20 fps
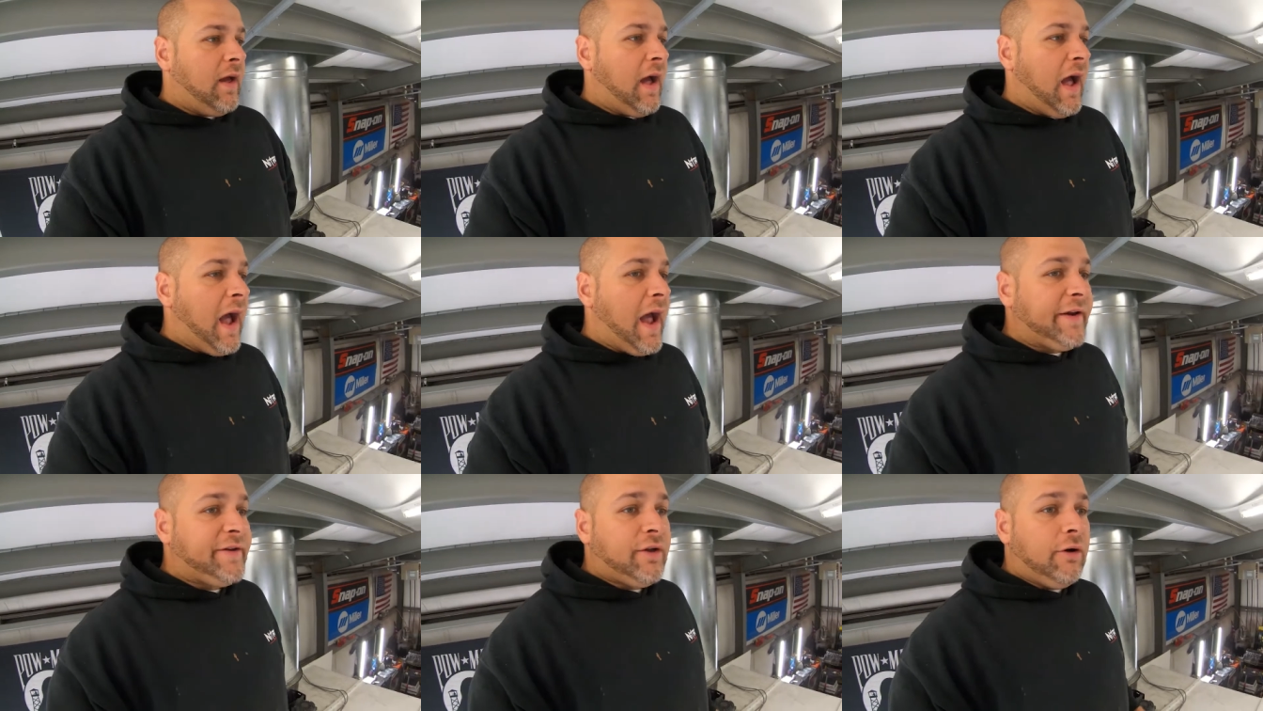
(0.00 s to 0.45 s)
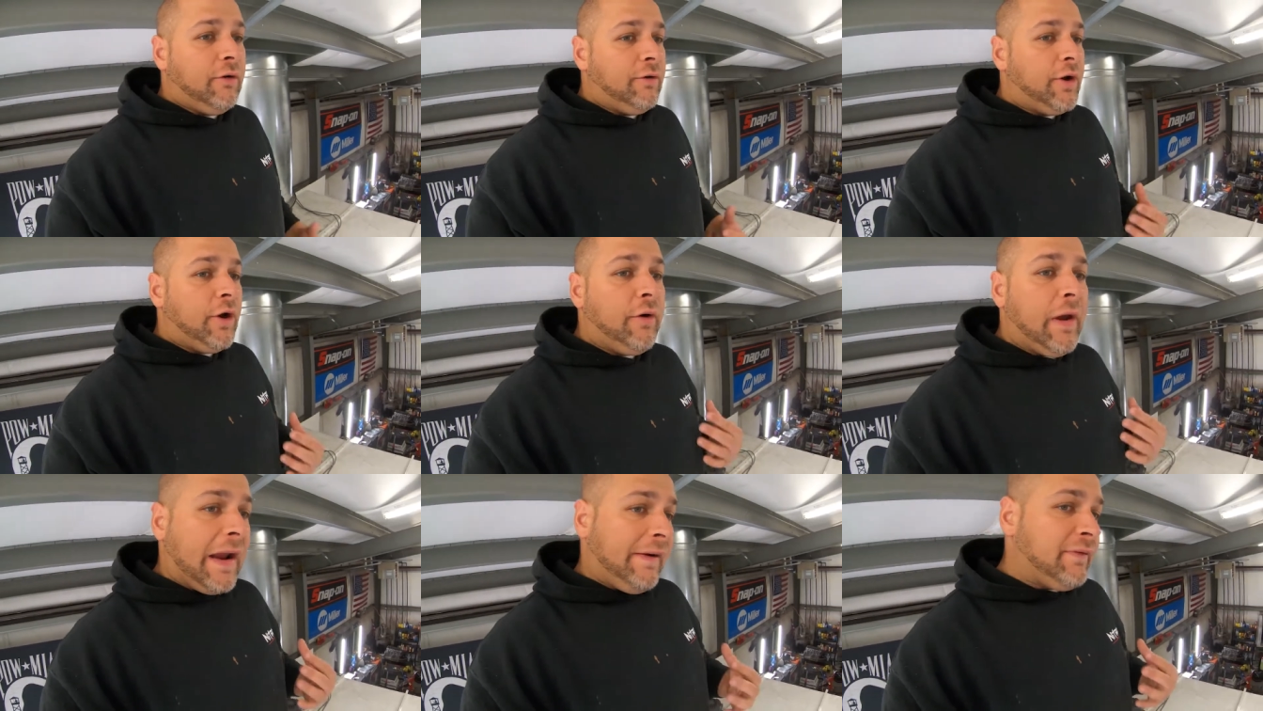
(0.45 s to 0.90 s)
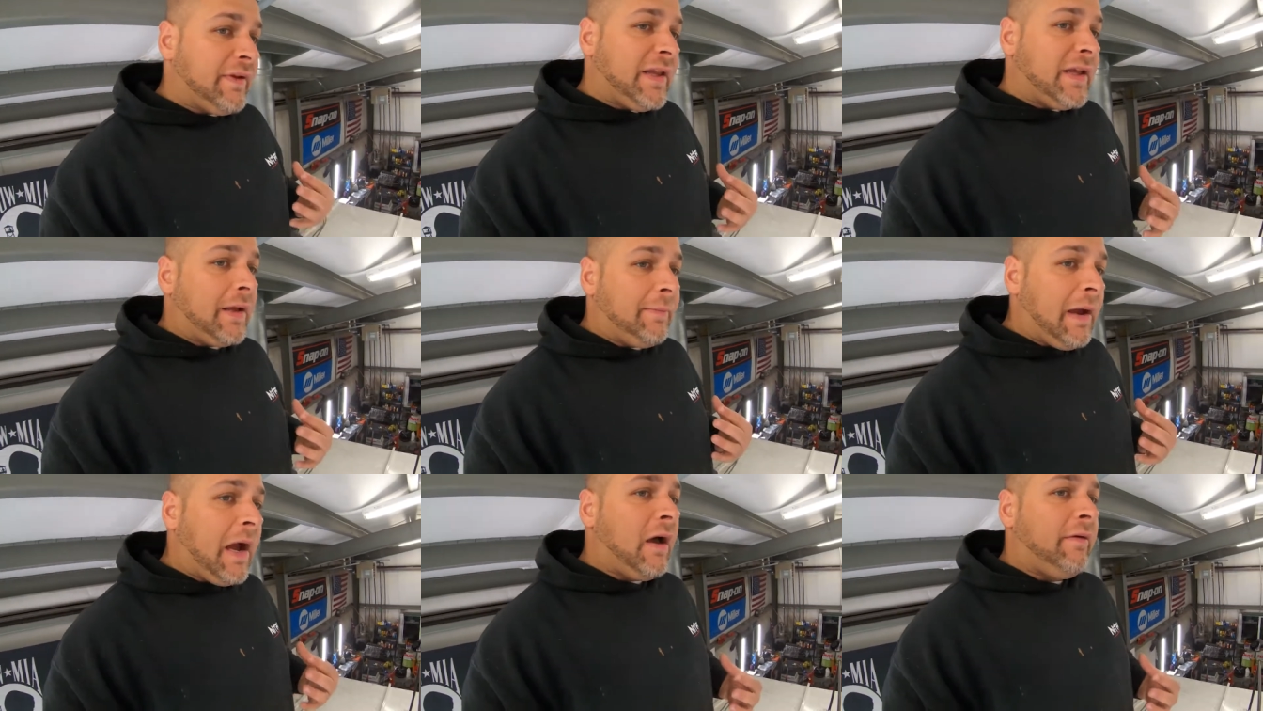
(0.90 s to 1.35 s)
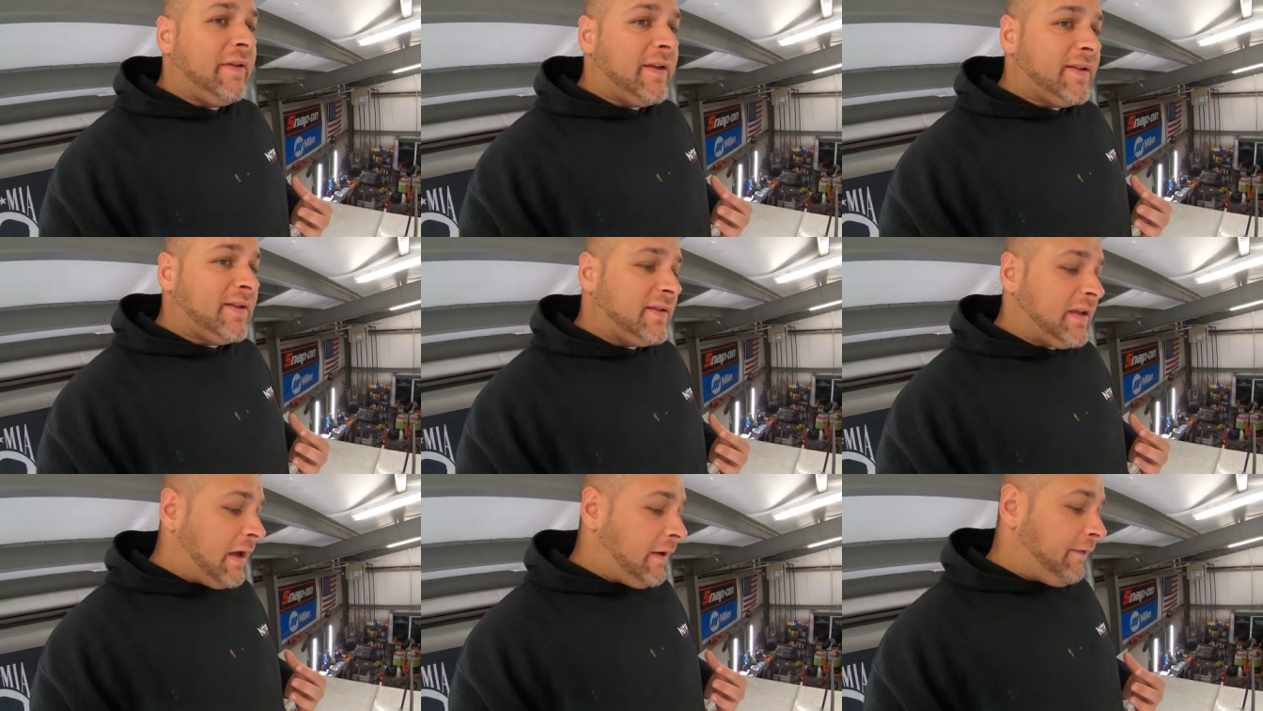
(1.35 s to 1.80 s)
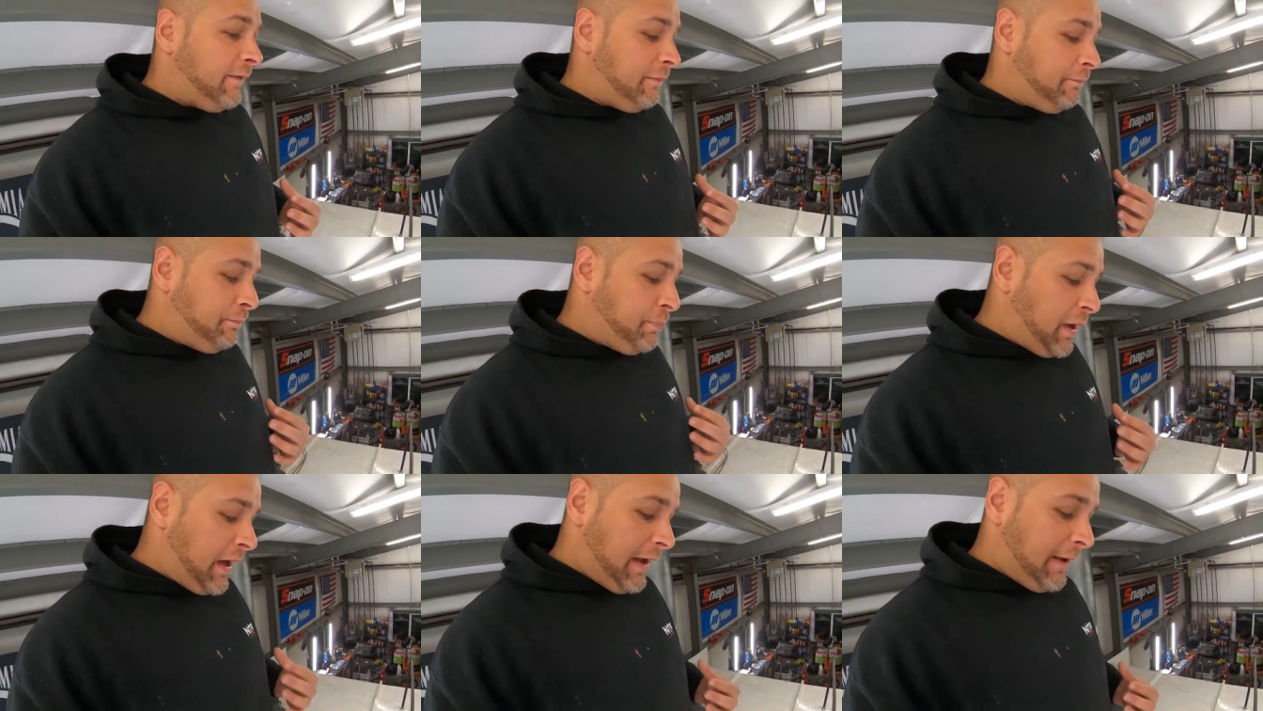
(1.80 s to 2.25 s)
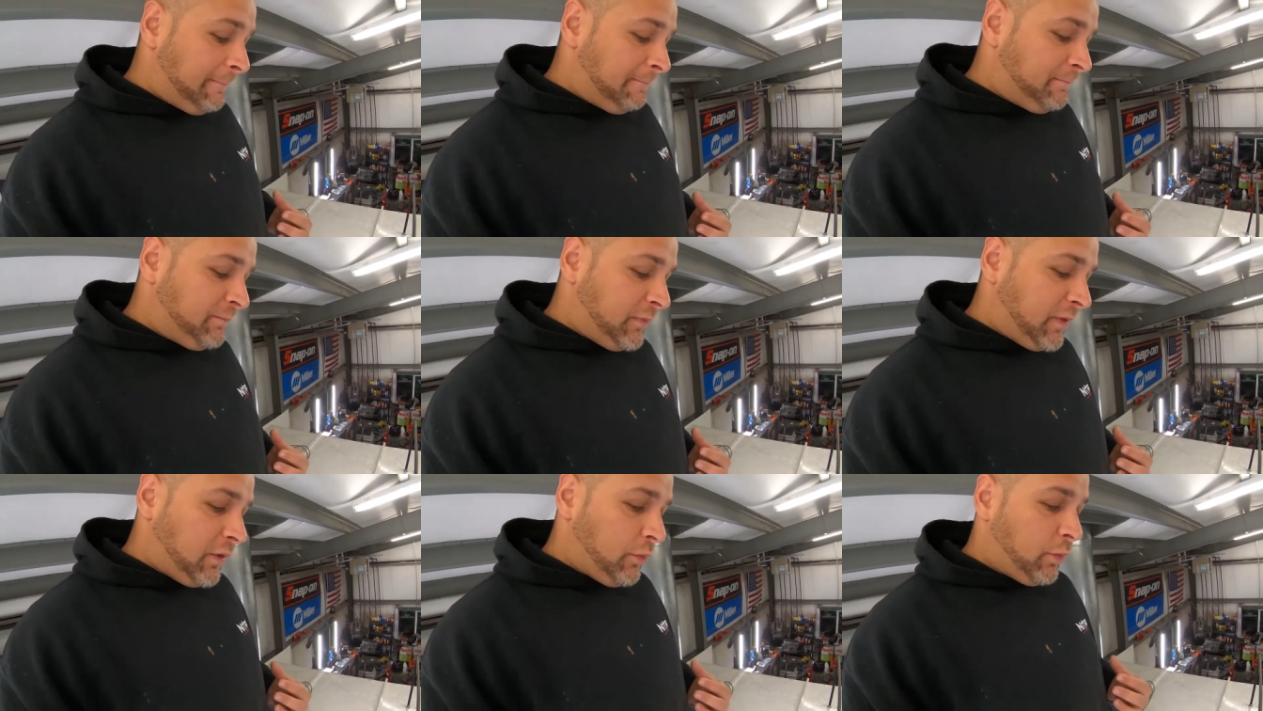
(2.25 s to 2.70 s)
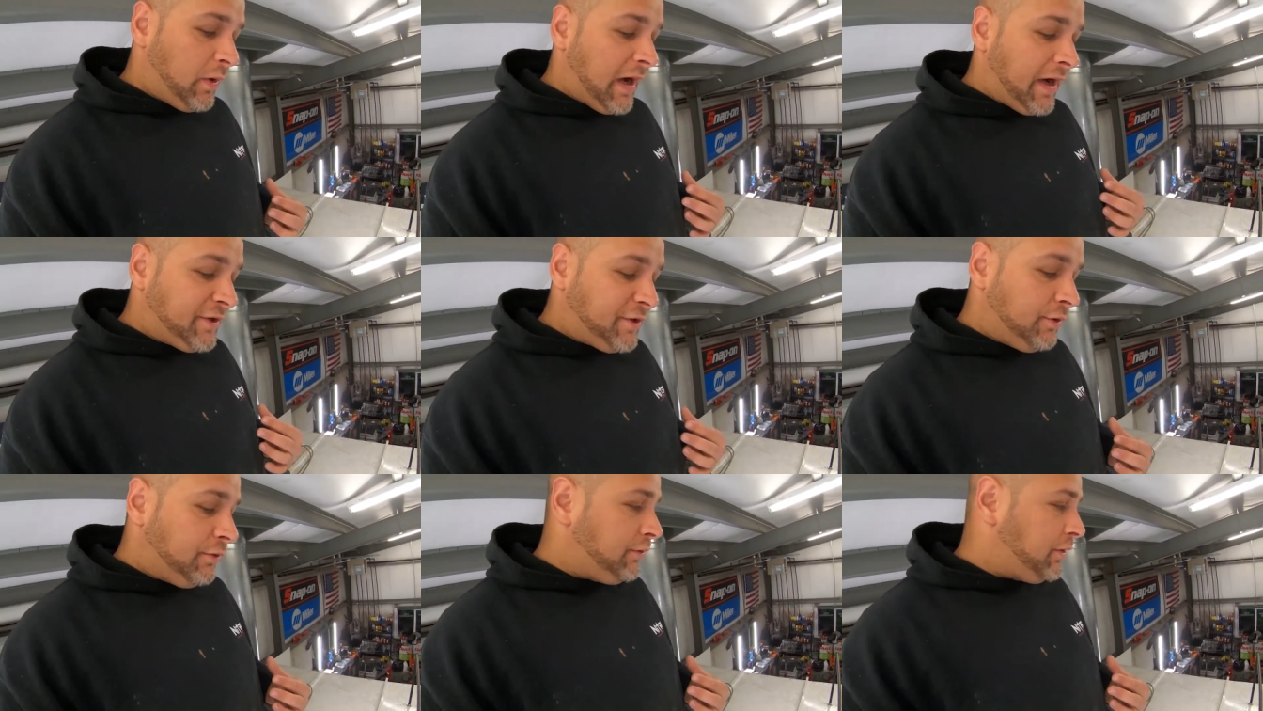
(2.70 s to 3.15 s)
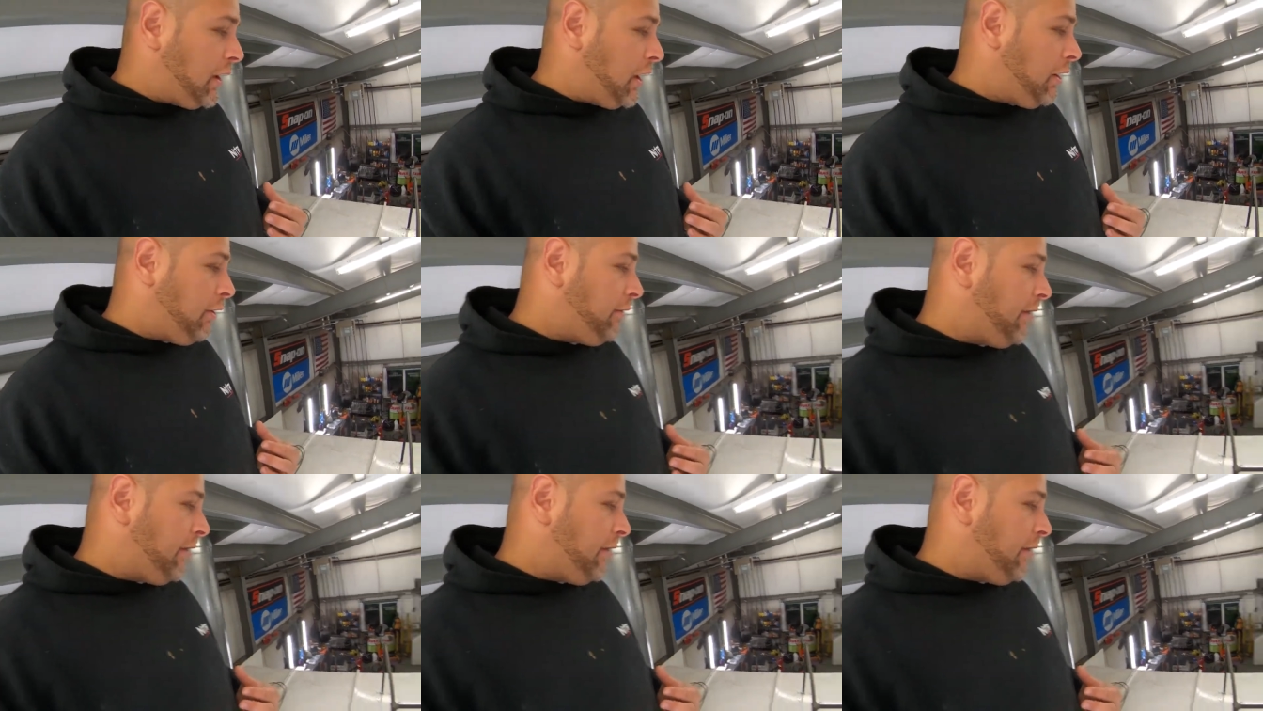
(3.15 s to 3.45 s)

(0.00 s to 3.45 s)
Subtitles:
I don't know everything about this stuff, but what I do know